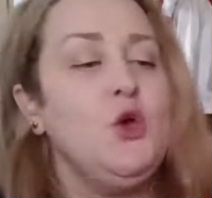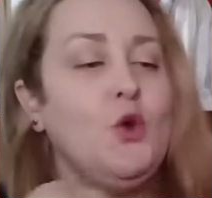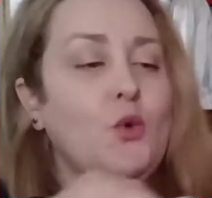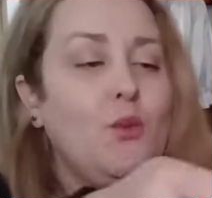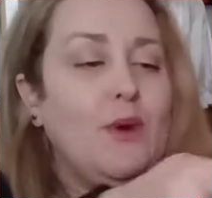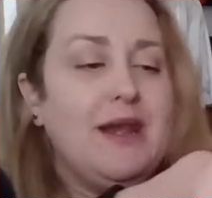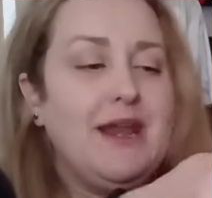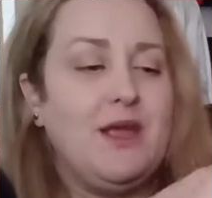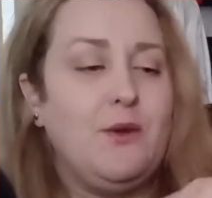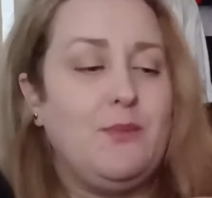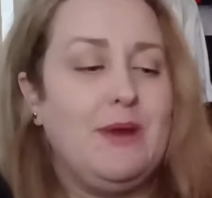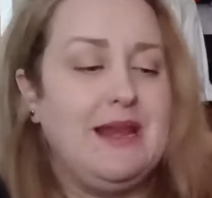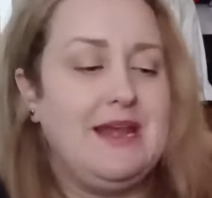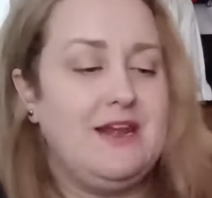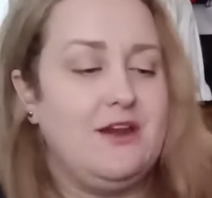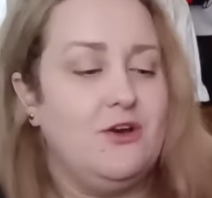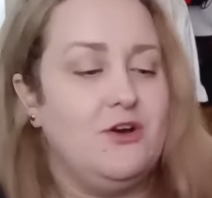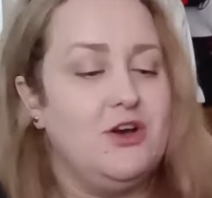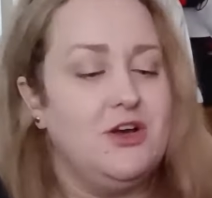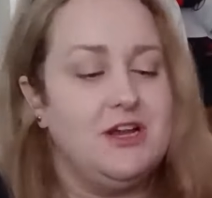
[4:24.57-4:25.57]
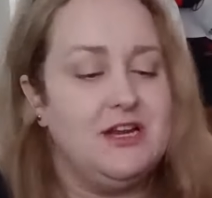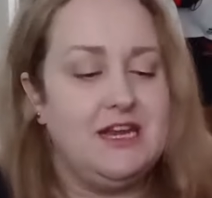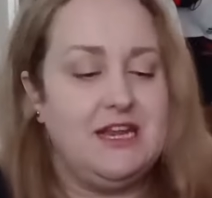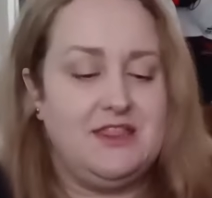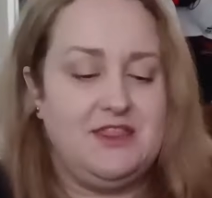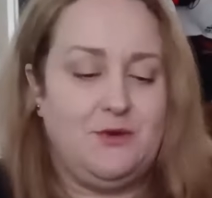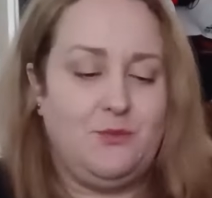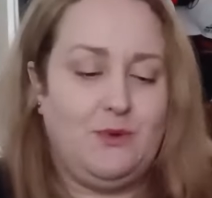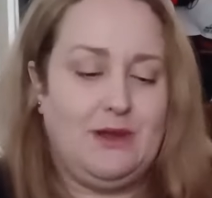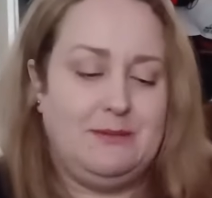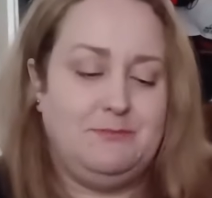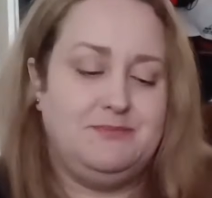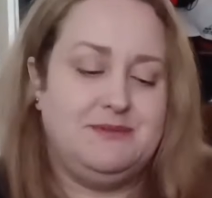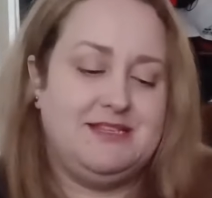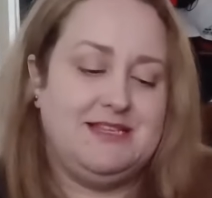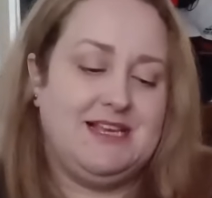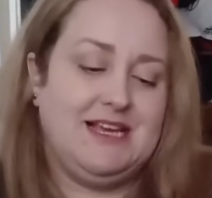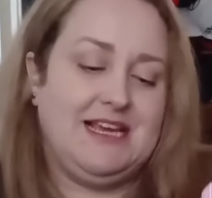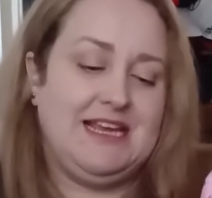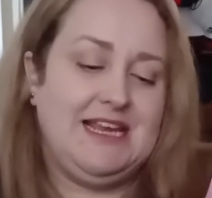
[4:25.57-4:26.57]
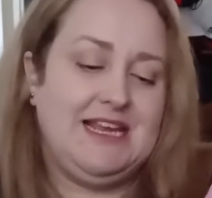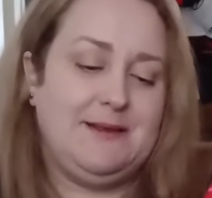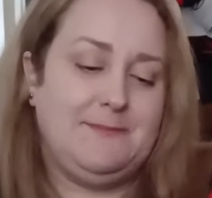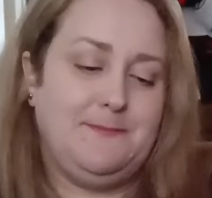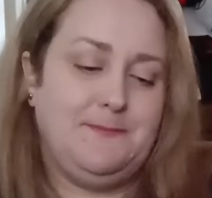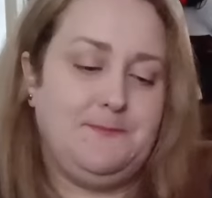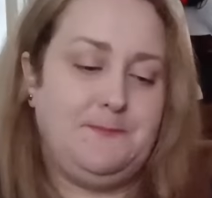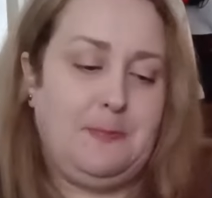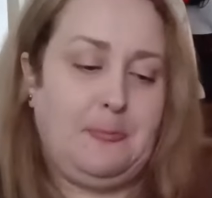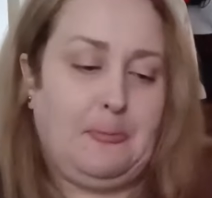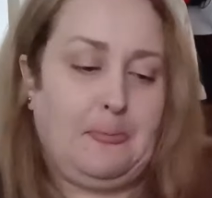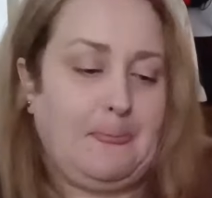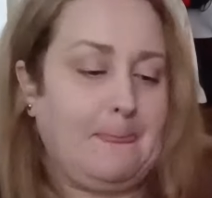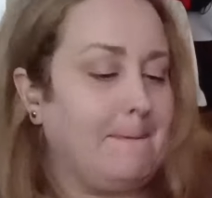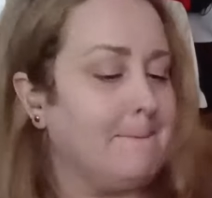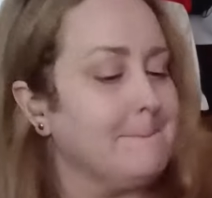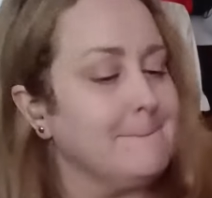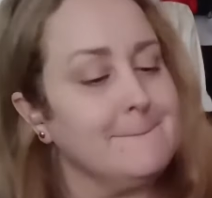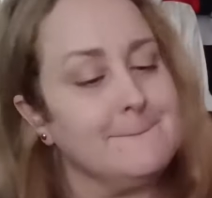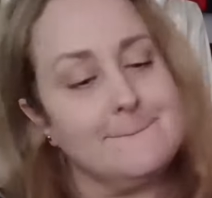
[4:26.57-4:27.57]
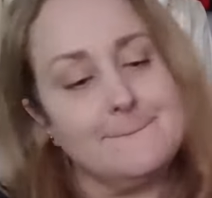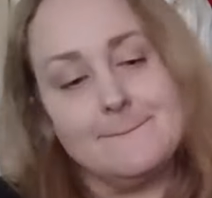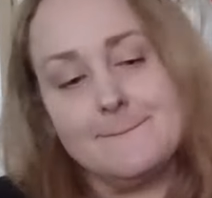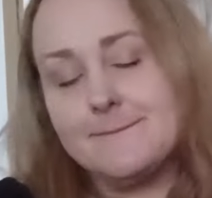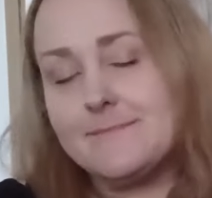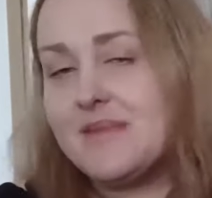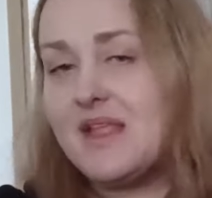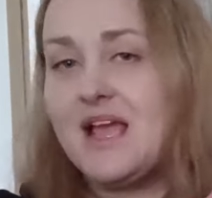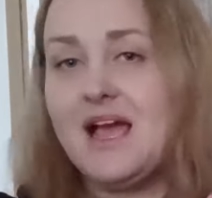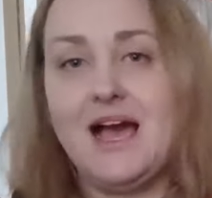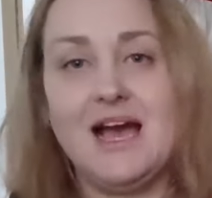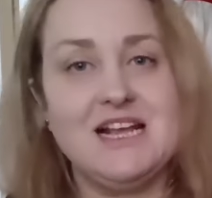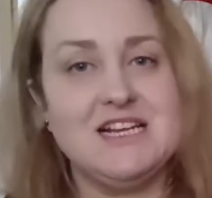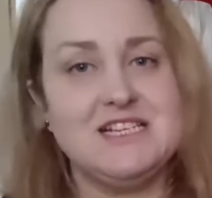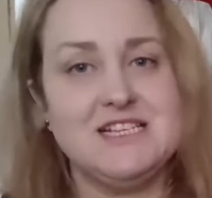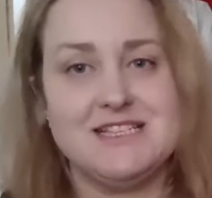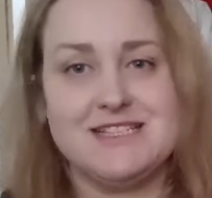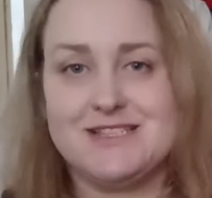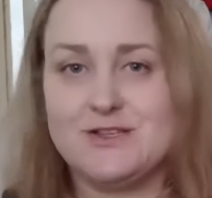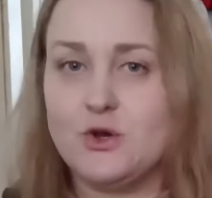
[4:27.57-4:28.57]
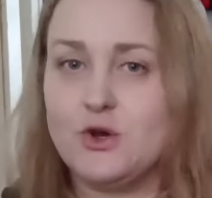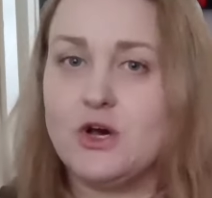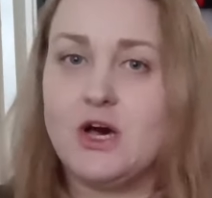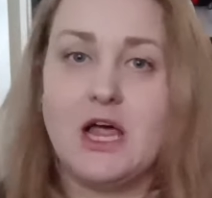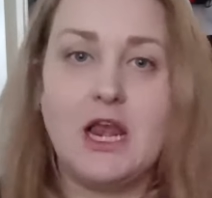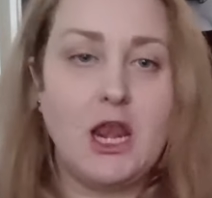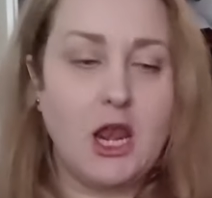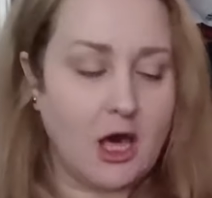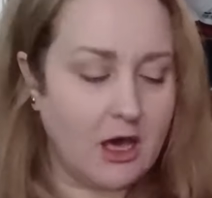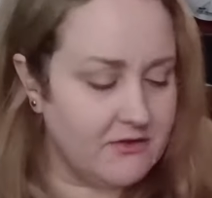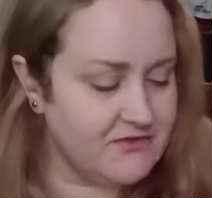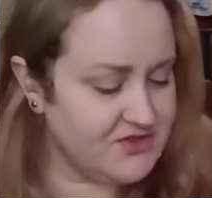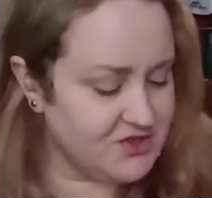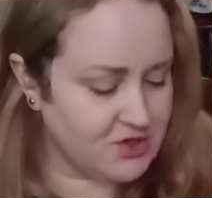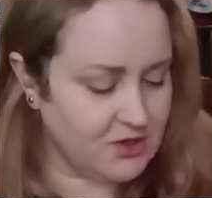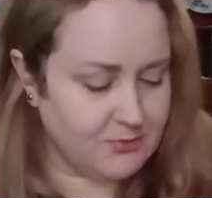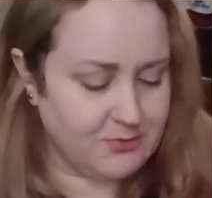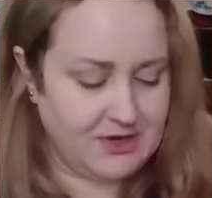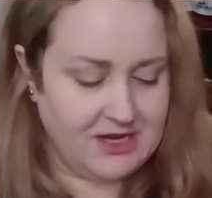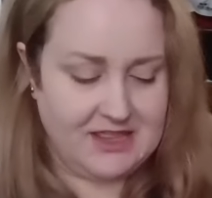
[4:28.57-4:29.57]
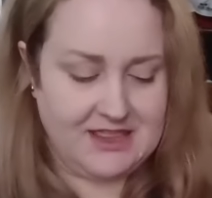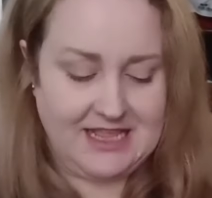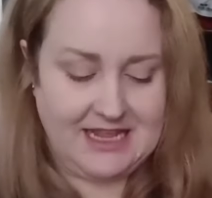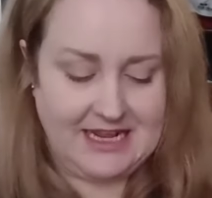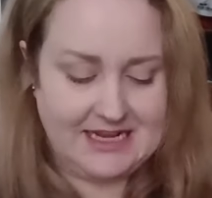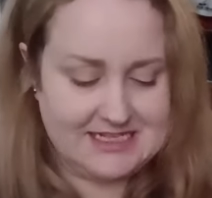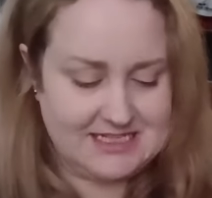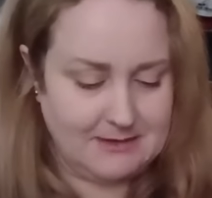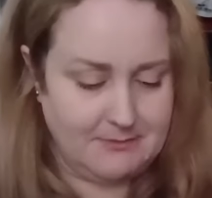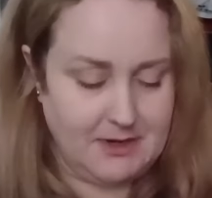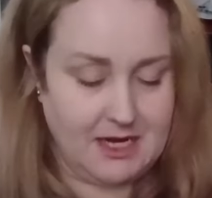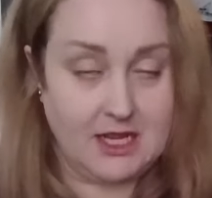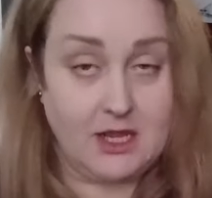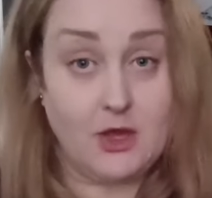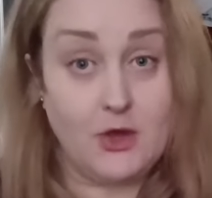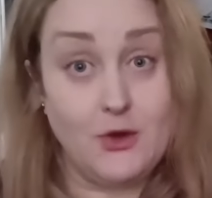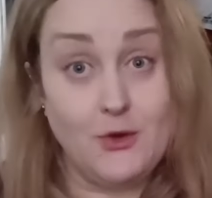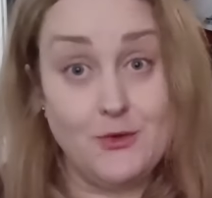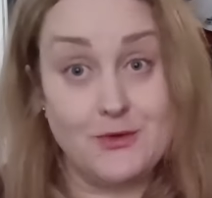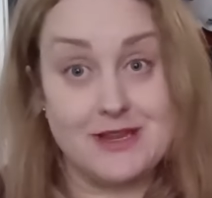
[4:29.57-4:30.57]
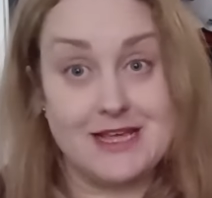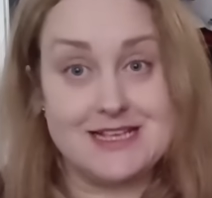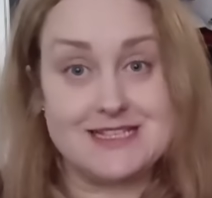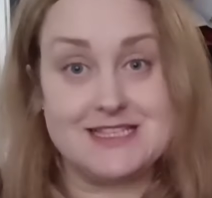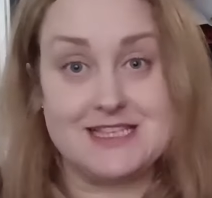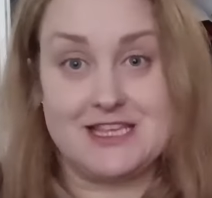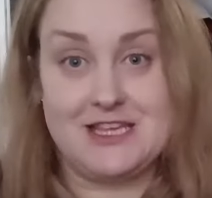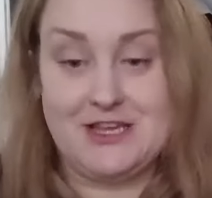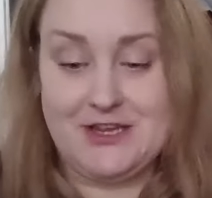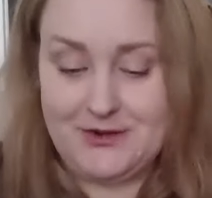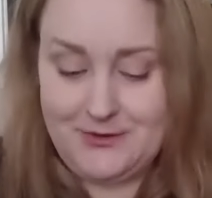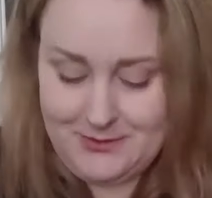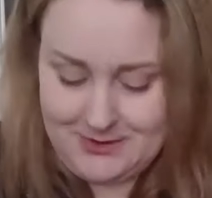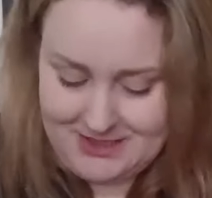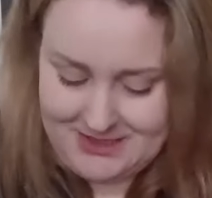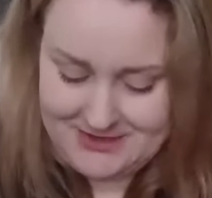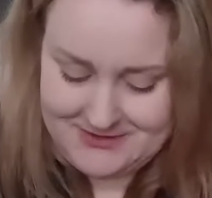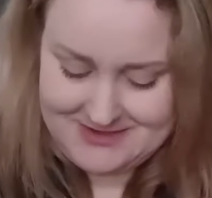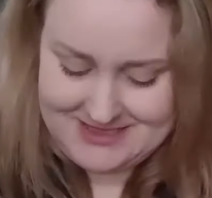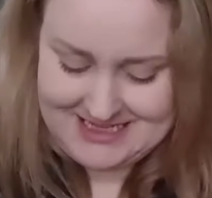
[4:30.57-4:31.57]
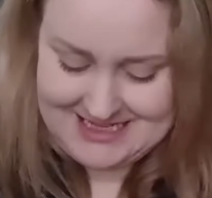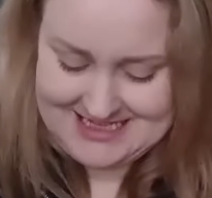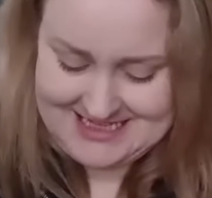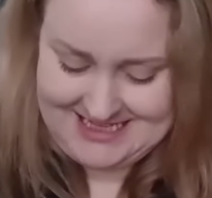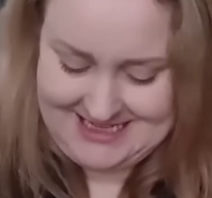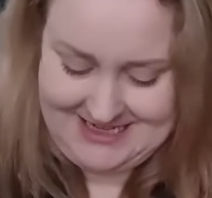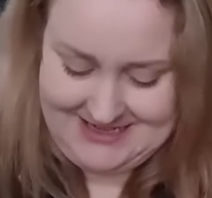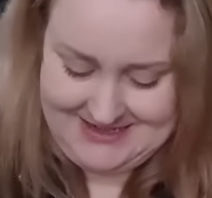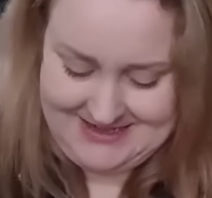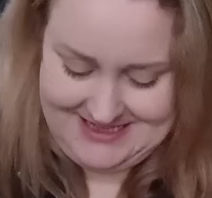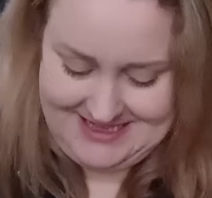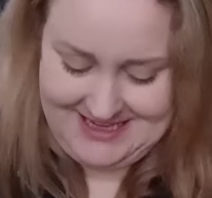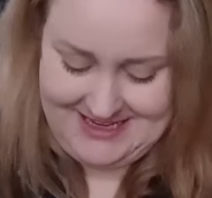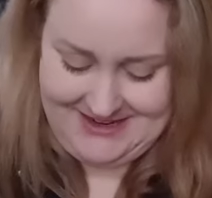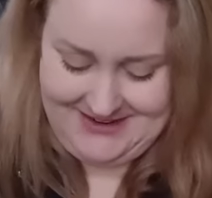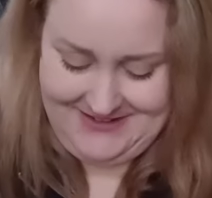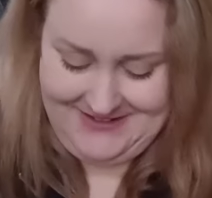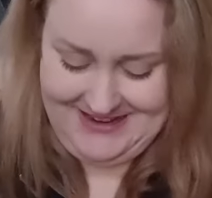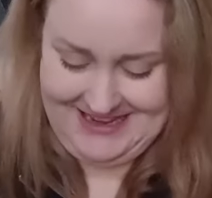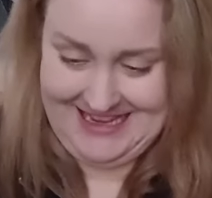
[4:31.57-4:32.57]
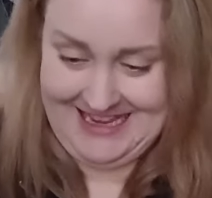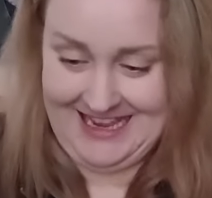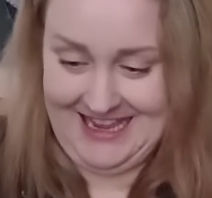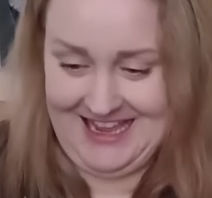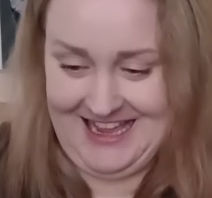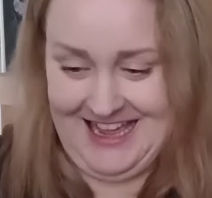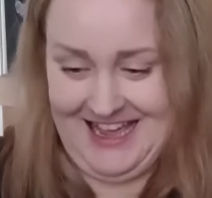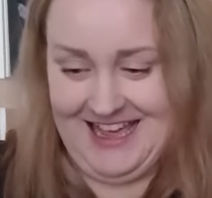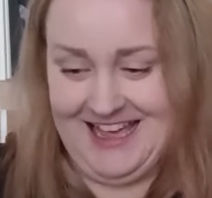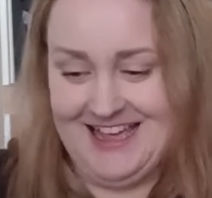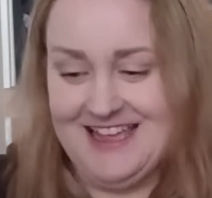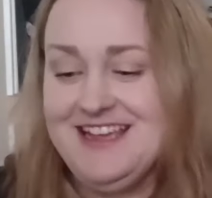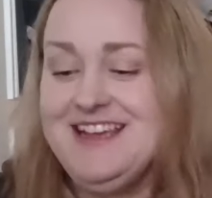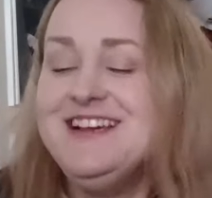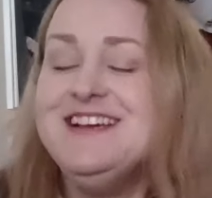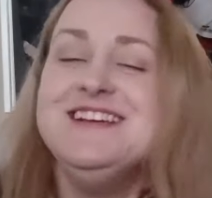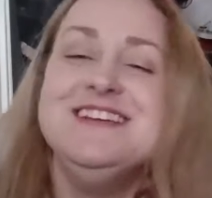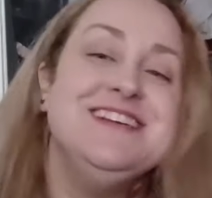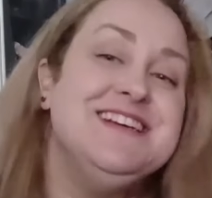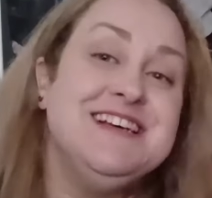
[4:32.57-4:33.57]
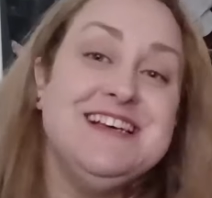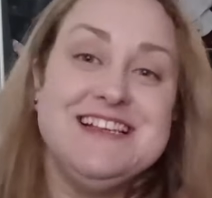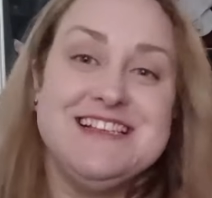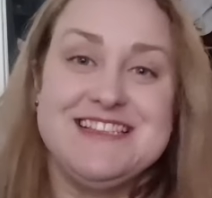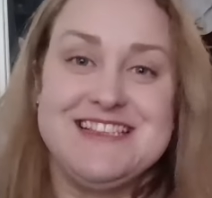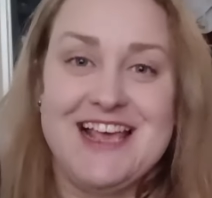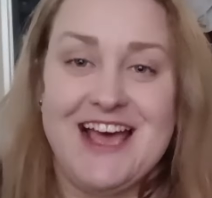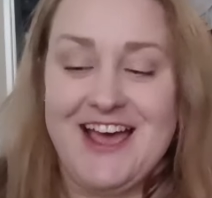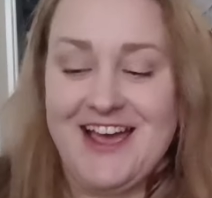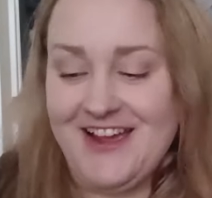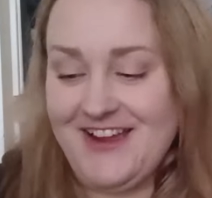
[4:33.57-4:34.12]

when I went on the website, I just saw a lot of strawberry things. I'm like, oh, that's cute. Oh, that's cute too. So